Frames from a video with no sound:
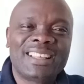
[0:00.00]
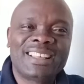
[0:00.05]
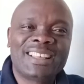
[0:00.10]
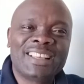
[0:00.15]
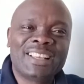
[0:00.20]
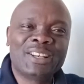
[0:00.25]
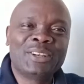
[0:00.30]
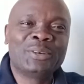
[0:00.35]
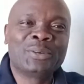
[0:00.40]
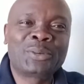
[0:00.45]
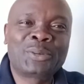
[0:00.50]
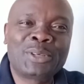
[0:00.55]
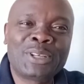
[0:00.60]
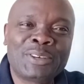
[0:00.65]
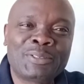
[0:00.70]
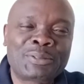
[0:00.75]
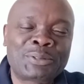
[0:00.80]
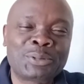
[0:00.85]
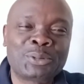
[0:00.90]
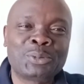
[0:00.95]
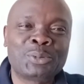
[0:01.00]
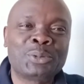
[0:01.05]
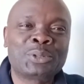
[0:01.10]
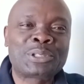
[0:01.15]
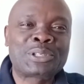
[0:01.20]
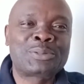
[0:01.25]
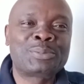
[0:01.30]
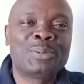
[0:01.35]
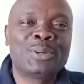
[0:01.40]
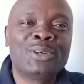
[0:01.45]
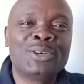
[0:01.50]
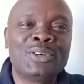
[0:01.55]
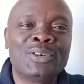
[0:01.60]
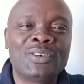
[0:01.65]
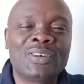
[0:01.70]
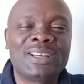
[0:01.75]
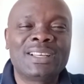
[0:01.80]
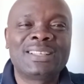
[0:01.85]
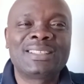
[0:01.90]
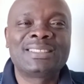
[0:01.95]
Hello, good afternoon once more,
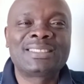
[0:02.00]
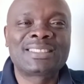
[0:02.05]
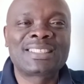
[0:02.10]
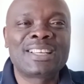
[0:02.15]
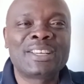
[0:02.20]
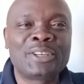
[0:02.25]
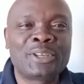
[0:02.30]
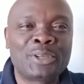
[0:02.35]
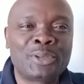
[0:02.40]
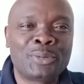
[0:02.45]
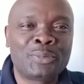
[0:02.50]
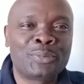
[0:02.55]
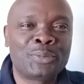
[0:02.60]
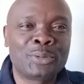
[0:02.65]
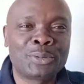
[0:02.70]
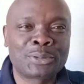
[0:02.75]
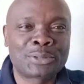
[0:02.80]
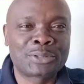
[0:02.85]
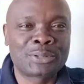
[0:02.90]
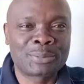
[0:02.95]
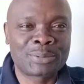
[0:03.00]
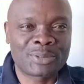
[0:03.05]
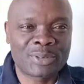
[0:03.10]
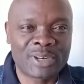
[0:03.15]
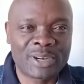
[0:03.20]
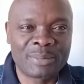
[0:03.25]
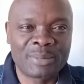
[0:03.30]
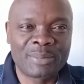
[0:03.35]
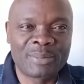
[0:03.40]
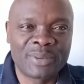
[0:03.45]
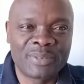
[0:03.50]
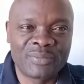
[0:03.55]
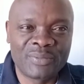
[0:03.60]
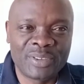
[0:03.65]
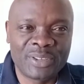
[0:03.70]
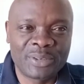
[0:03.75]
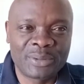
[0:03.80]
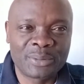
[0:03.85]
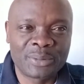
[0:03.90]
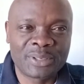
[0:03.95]
and thank you for subscribing my
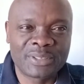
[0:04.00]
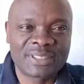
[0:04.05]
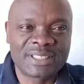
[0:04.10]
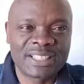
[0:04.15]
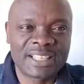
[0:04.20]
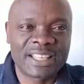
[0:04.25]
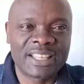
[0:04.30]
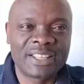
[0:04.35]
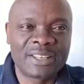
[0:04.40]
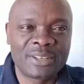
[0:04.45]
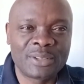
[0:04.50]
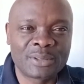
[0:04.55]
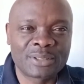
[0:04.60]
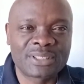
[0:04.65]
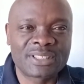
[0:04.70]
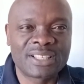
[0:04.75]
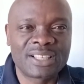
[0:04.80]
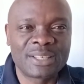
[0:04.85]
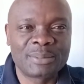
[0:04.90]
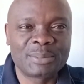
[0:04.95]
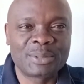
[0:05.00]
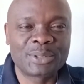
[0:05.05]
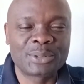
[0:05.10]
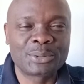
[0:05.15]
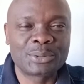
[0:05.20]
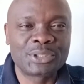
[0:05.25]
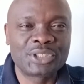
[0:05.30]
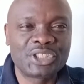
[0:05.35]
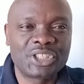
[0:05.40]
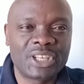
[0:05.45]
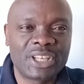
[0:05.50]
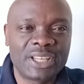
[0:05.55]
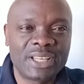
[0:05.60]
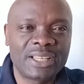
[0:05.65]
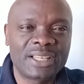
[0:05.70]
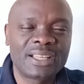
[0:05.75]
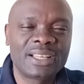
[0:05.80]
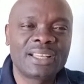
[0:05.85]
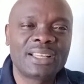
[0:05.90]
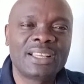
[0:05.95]
video and taking your time to share
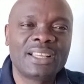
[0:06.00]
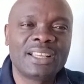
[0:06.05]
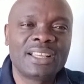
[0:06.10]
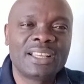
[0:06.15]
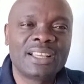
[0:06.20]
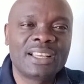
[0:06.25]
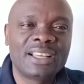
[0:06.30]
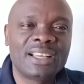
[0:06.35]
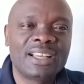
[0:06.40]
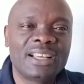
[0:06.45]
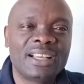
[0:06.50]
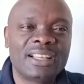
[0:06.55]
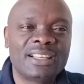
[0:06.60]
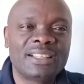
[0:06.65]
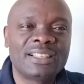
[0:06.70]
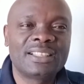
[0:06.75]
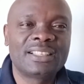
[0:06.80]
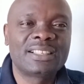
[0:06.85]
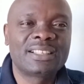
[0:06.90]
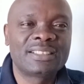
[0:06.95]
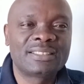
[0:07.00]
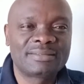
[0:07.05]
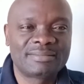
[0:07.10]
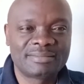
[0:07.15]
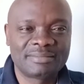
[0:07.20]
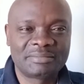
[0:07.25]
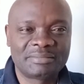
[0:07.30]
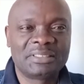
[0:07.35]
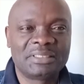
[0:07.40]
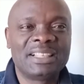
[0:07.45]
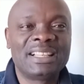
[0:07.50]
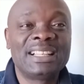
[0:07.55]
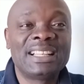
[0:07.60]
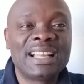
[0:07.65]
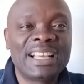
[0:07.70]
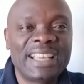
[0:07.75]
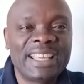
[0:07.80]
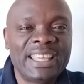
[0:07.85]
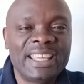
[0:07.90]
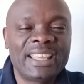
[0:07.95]
and
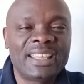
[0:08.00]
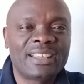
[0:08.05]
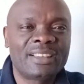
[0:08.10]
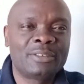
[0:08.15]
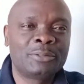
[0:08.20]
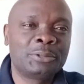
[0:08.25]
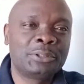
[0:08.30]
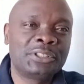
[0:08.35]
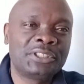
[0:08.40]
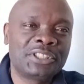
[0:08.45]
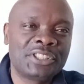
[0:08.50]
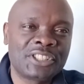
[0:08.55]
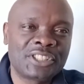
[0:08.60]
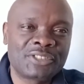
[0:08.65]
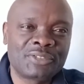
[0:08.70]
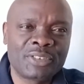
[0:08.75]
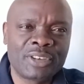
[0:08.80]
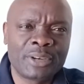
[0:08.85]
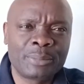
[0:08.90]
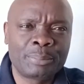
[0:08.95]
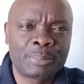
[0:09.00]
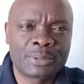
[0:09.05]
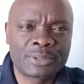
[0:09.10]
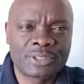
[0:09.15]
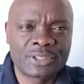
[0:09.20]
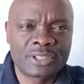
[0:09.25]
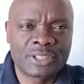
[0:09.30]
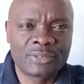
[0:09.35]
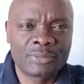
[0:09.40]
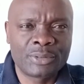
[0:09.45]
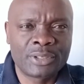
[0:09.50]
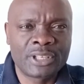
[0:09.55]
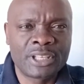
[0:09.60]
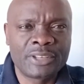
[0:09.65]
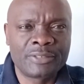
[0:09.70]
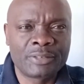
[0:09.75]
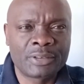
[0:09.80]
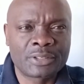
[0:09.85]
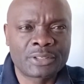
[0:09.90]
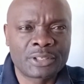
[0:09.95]
like, which is very positive. We
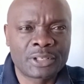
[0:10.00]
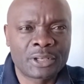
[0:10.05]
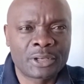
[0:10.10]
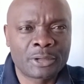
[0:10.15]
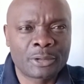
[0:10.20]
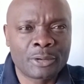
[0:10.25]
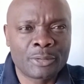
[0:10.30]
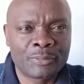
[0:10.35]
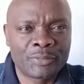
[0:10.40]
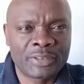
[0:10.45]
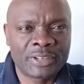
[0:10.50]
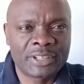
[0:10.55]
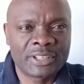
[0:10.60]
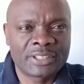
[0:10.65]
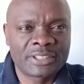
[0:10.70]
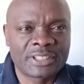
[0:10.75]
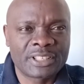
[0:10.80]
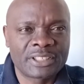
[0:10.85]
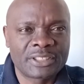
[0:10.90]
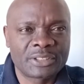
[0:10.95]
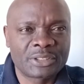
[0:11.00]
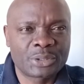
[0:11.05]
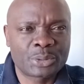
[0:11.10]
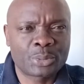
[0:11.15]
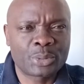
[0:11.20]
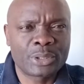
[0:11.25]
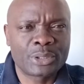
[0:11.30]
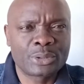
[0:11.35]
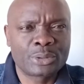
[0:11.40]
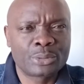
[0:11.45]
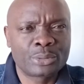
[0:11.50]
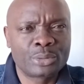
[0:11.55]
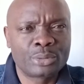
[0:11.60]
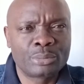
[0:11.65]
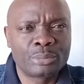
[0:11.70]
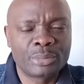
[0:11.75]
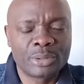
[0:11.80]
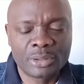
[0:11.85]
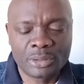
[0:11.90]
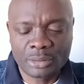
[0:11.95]
give us the confidence and the strength to do
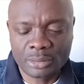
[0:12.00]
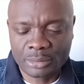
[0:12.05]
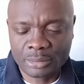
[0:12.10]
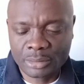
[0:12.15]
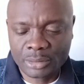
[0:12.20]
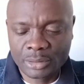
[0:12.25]
more